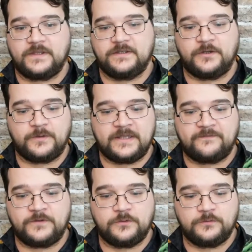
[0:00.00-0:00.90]

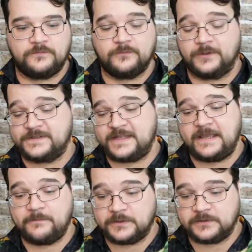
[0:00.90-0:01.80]
if you, for
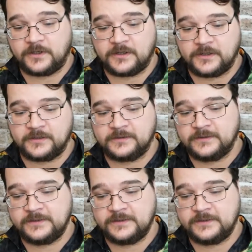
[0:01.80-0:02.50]
example, are,